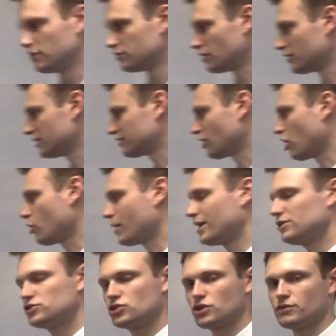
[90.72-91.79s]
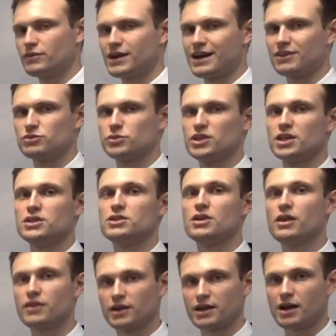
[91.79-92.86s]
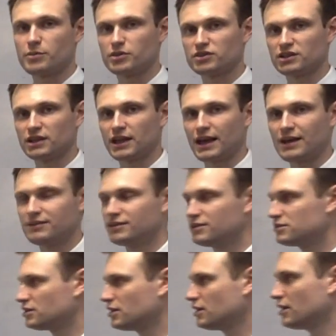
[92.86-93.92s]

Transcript: So this OH can react with another carboxylic acid,